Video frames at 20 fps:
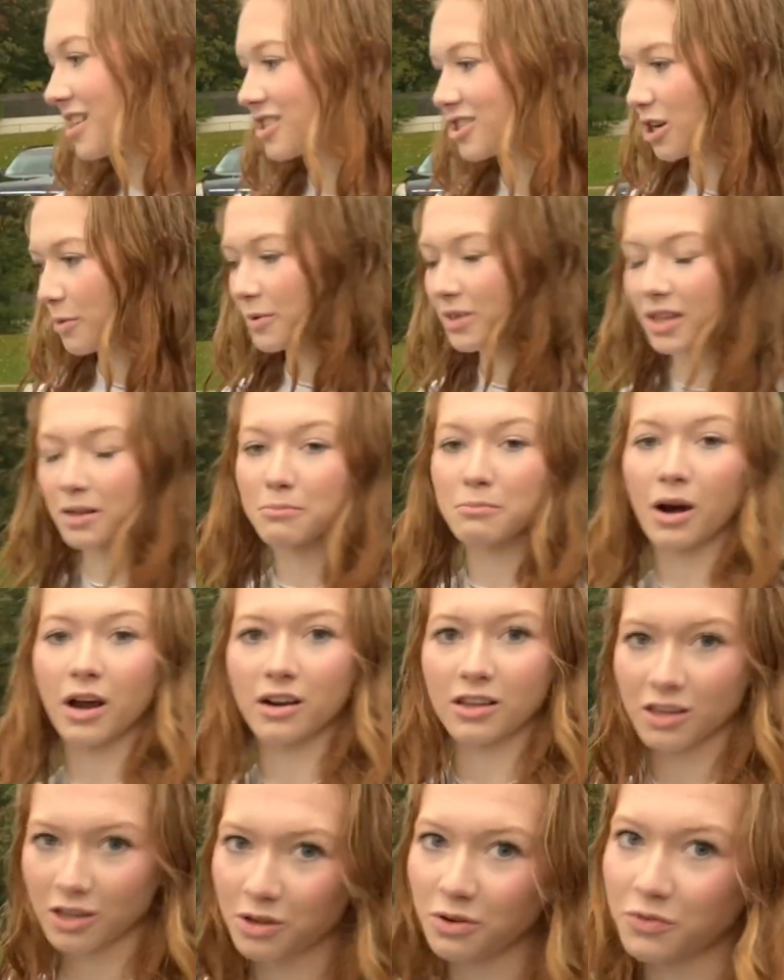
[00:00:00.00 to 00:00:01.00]
Shelby Lynn
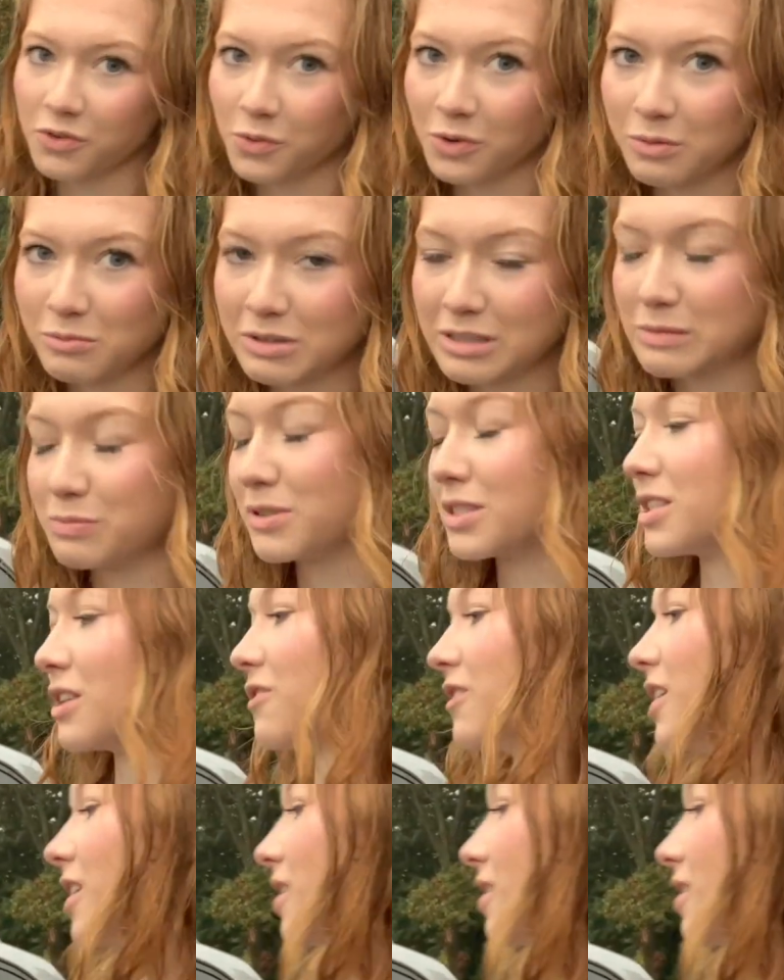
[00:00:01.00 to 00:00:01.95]
Montague, if you wanna be specific.